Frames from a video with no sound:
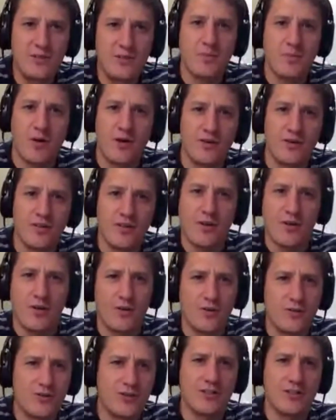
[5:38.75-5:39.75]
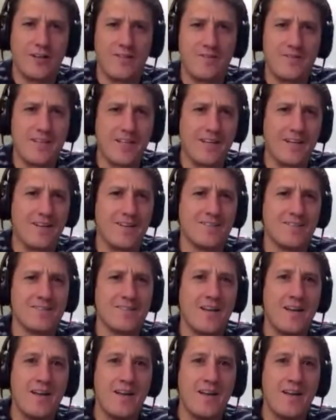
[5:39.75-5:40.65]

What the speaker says: you're part of the culture and everything else.